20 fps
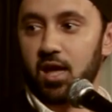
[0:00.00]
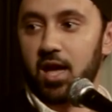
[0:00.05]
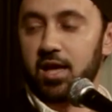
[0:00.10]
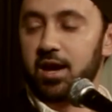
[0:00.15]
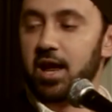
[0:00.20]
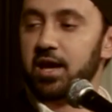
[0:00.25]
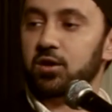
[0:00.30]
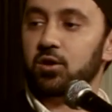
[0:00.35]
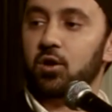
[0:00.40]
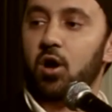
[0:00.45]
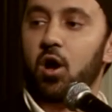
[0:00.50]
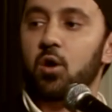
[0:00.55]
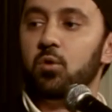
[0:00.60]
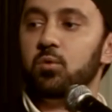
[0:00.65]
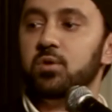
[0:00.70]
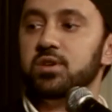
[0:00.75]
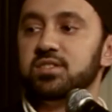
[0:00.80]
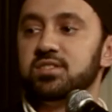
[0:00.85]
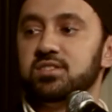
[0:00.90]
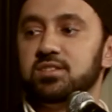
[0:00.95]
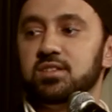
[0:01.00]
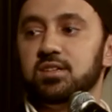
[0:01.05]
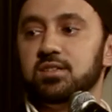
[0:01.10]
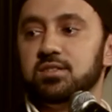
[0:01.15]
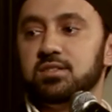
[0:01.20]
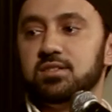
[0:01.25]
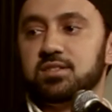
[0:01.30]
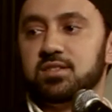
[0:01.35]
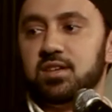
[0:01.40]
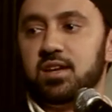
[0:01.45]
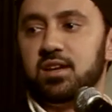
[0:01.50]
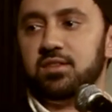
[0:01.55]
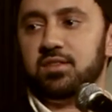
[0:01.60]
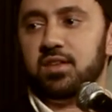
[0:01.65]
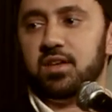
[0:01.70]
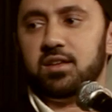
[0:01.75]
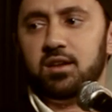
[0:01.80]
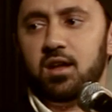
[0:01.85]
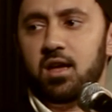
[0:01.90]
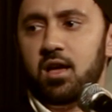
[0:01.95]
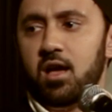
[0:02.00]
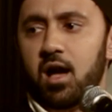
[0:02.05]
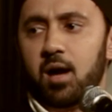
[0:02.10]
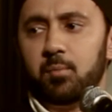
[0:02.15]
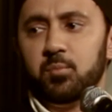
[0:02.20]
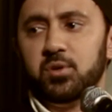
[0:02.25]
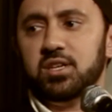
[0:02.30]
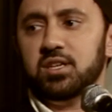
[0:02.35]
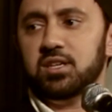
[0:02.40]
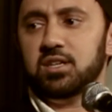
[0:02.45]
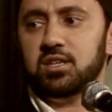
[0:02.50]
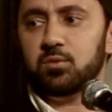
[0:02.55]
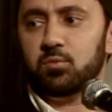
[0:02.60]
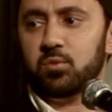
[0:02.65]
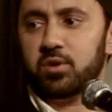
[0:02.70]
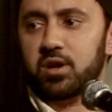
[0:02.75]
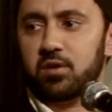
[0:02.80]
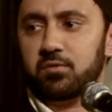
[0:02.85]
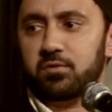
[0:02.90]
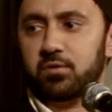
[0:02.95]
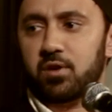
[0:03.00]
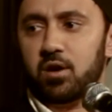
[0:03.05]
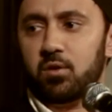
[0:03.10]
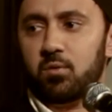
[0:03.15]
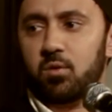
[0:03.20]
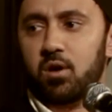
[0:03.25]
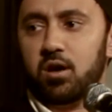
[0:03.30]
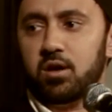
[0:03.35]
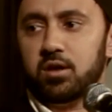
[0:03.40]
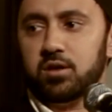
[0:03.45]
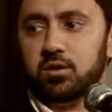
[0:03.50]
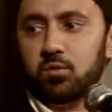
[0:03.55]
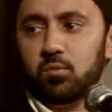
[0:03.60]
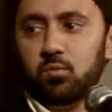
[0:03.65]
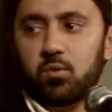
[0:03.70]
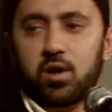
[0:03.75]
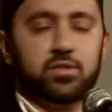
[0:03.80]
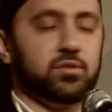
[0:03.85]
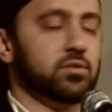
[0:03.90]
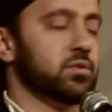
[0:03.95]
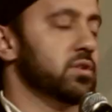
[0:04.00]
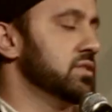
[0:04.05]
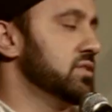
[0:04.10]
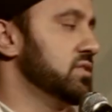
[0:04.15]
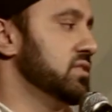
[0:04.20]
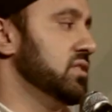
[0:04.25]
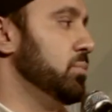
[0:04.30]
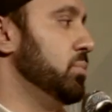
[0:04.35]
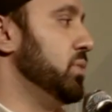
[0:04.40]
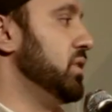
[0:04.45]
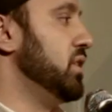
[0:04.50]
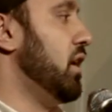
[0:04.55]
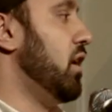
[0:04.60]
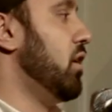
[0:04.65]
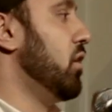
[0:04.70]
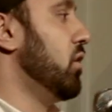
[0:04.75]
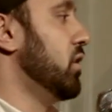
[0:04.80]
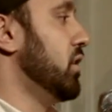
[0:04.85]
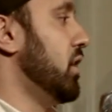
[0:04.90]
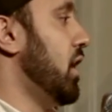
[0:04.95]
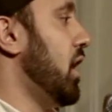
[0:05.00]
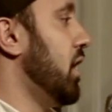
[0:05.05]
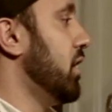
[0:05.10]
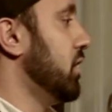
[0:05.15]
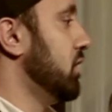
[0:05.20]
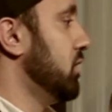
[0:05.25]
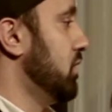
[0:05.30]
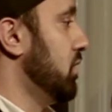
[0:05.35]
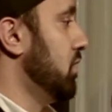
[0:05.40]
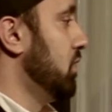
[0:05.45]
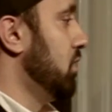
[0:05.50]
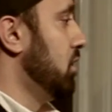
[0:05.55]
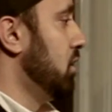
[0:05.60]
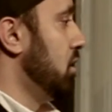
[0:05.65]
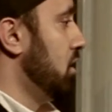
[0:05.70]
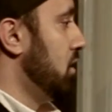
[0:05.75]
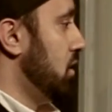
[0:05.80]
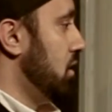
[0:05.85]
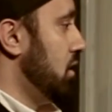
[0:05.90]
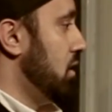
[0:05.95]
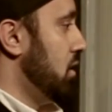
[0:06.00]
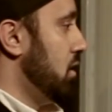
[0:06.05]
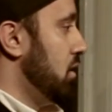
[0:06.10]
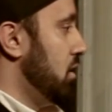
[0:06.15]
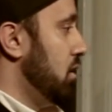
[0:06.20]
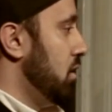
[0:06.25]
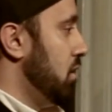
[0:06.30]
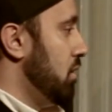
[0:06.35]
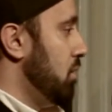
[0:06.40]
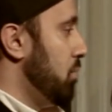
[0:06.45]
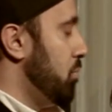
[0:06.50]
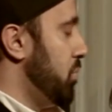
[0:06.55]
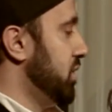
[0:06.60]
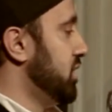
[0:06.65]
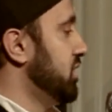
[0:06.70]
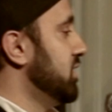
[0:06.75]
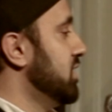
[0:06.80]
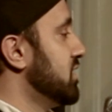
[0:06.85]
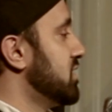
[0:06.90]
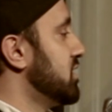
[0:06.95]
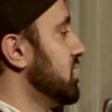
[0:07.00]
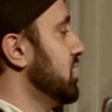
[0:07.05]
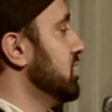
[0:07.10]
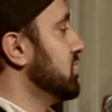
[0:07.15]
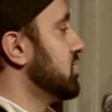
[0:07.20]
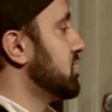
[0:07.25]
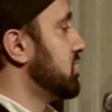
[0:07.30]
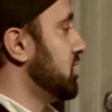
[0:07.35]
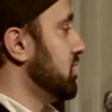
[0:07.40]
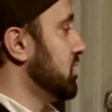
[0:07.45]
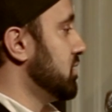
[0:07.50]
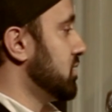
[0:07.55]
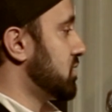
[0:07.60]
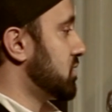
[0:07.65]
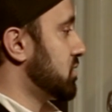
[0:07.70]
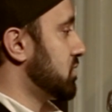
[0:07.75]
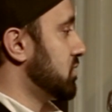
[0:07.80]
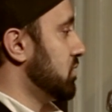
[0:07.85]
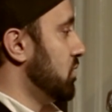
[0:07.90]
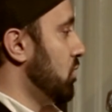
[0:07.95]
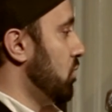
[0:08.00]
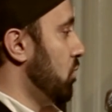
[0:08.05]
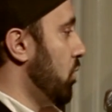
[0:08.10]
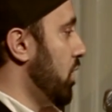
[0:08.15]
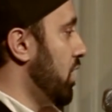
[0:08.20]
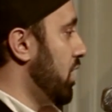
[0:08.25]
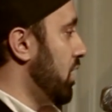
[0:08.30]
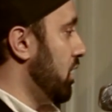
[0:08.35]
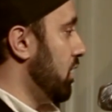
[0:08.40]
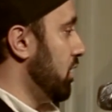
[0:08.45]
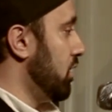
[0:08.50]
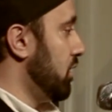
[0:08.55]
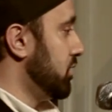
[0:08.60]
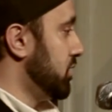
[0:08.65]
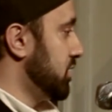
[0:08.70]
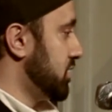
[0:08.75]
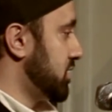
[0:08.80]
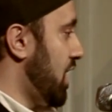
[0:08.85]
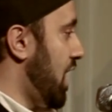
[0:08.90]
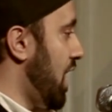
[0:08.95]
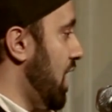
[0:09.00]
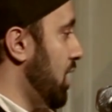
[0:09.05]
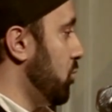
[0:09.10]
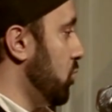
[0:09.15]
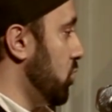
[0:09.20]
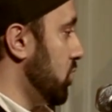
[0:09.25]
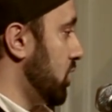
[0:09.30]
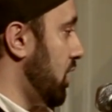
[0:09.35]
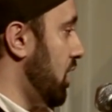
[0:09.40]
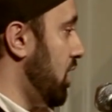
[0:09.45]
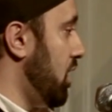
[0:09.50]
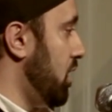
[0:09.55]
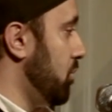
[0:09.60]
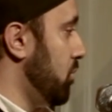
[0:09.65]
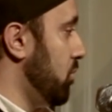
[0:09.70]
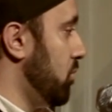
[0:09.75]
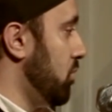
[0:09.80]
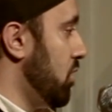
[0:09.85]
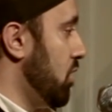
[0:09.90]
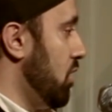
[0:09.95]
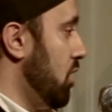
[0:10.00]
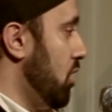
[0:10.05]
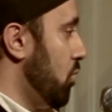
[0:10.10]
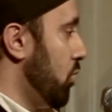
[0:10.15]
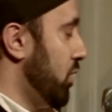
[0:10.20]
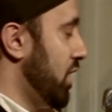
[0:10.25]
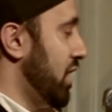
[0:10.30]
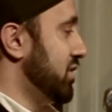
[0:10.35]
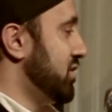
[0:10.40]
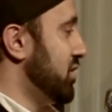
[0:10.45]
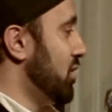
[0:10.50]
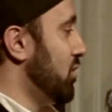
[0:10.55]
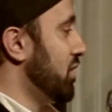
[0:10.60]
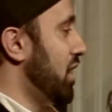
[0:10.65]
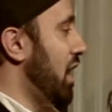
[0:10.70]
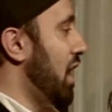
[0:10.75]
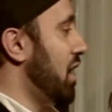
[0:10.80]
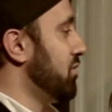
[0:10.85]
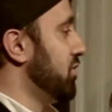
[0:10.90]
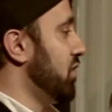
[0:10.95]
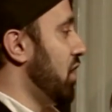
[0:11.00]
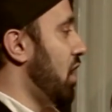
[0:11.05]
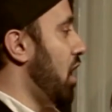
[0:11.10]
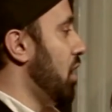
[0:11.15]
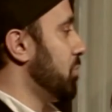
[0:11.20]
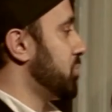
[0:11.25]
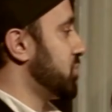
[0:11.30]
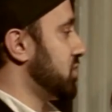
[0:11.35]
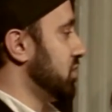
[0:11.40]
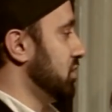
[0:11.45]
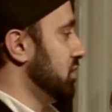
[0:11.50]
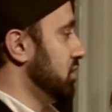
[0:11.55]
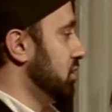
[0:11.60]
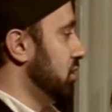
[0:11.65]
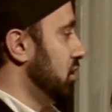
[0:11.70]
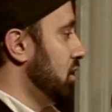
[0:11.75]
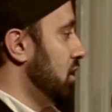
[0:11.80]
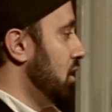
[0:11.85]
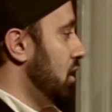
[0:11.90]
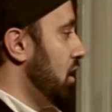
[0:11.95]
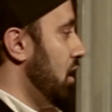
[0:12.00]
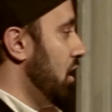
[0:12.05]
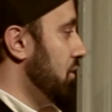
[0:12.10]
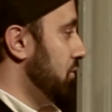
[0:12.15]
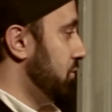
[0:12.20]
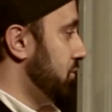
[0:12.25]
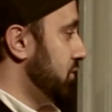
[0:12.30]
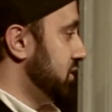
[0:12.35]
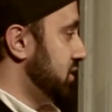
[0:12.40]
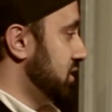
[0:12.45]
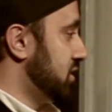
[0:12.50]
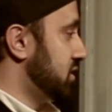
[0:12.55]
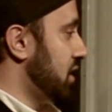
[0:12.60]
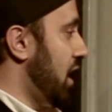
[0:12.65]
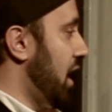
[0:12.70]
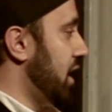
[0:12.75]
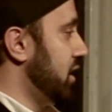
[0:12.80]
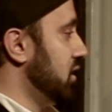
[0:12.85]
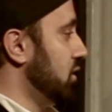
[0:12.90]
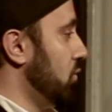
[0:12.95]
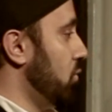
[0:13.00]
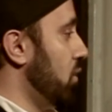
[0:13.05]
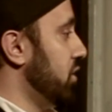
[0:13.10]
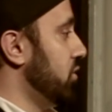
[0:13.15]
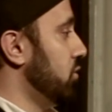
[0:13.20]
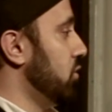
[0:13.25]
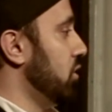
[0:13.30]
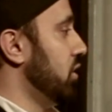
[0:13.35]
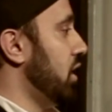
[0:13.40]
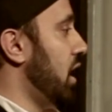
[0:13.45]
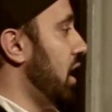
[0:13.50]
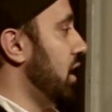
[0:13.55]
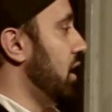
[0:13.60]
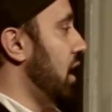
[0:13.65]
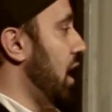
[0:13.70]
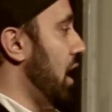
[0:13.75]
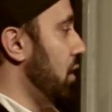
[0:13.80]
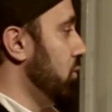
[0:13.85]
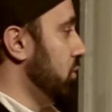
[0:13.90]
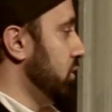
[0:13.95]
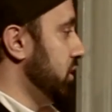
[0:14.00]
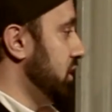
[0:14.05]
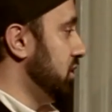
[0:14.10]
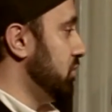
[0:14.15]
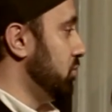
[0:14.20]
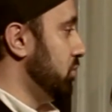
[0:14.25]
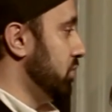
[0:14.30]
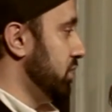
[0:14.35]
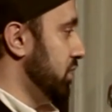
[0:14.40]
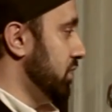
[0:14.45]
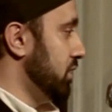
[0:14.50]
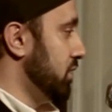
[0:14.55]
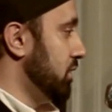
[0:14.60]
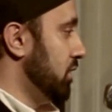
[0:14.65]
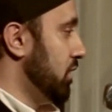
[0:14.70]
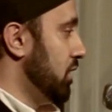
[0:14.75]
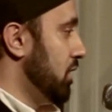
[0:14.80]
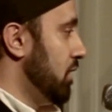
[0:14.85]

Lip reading: And I could always sit and say that I'm going to eat whatever I want, whether it's zabiha or not. But in this instance where the time will come when I don't have the option of deciding whether or not I will eat with it,